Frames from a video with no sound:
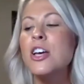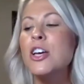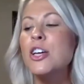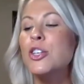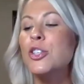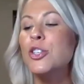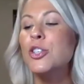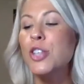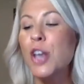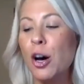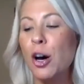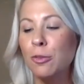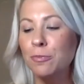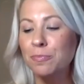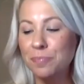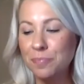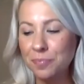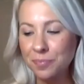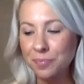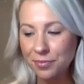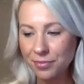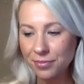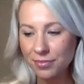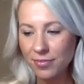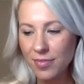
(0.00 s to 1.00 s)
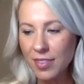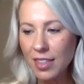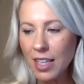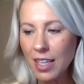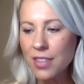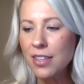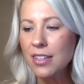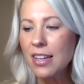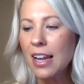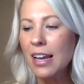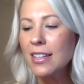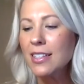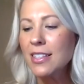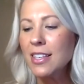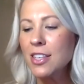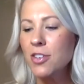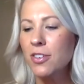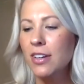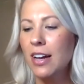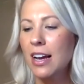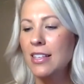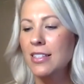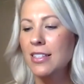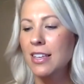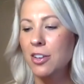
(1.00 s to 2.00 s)
So the next thing you
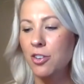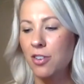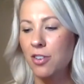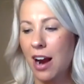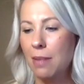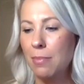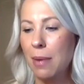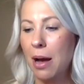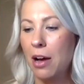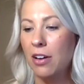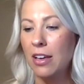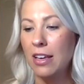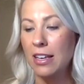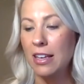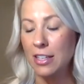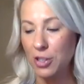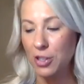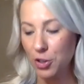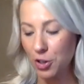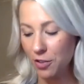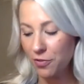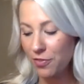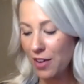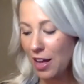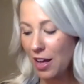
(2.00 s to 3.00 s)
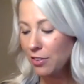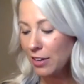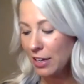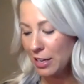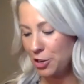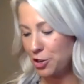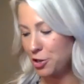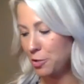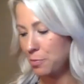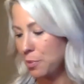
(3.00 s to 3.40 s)
guys can grab out is your foundation